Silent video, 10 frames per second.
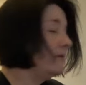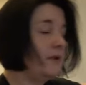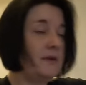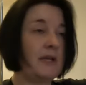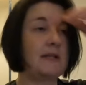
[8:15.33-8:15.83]

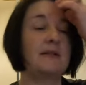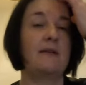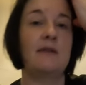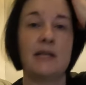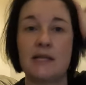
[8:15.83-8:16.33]
Not
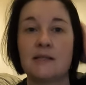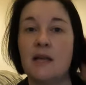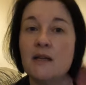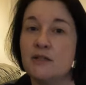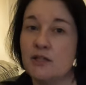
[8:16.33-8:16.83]
necessarily
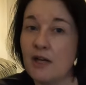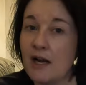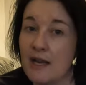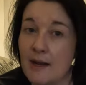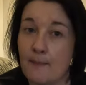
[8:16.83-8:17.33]

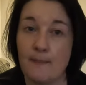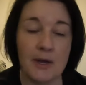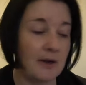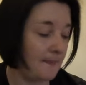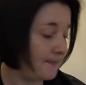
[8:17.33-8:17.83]
intentionally,
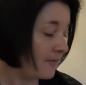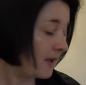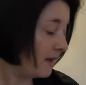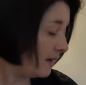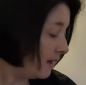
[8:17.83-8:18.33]
but
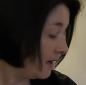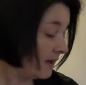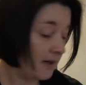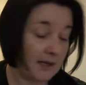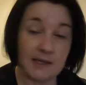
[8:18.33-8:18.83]

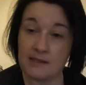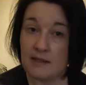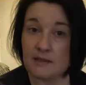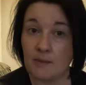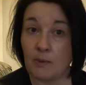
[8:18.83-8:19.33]
isn't
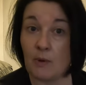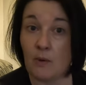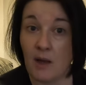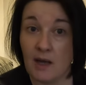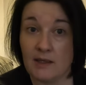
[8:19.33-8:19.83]
it
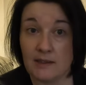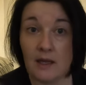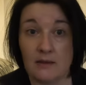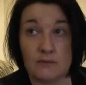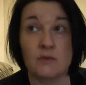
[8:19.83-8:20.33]
typical?
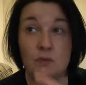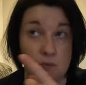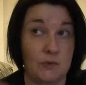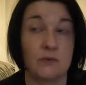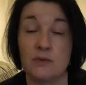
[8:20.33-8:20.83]
I
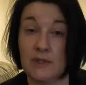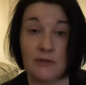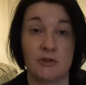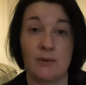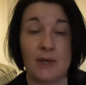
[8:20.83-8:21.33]

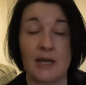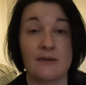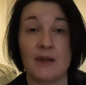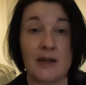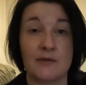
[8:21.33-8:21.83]
literally went
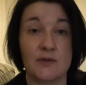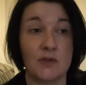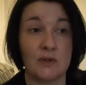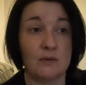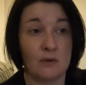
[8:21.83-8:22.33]
out there
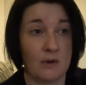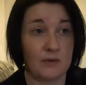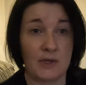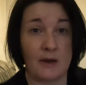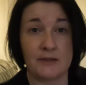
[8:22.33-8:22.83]
to
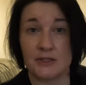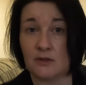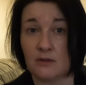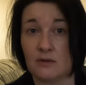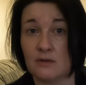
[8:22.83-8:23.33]
lock the garage
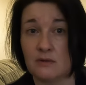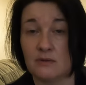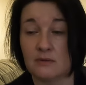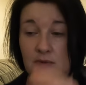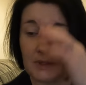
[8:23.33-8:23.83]
door,
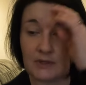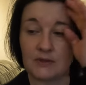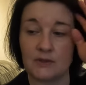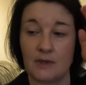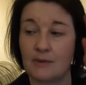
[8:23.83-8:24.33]
because
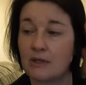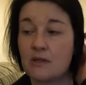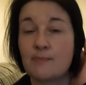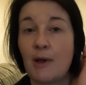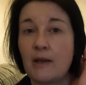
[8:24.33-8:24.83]
Tony got
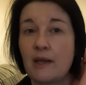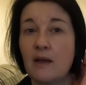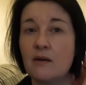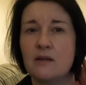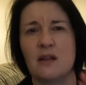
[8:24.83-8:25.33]
his bike
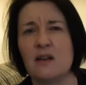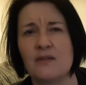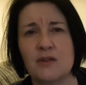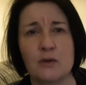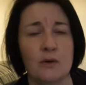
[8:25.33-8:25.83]
out and then
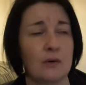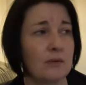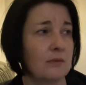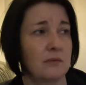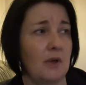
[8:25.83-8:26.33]
left the
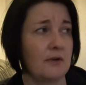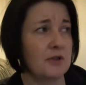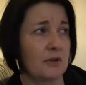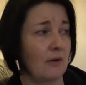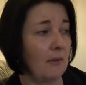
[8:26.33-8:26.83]
garage
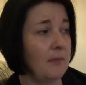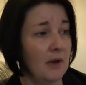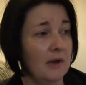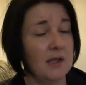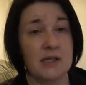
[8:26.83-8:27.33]
door open.
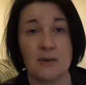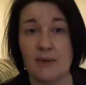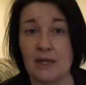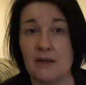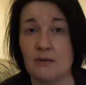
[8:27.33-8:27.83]
So I
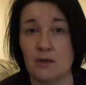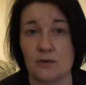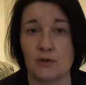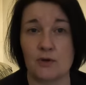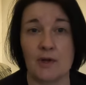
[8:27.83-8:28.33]
went out,
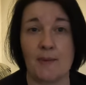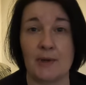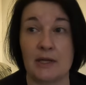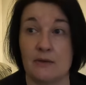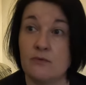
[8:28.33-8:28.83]
locked the door, came
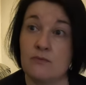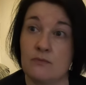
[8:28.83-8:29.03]
back in,